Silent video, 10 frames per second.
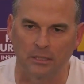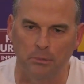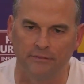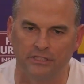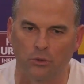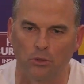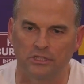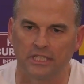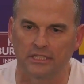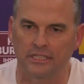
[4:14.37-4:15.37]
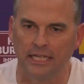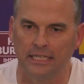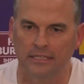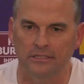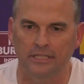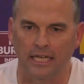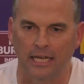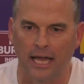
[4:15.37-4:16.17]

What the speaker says: I believe he scored 16 in the second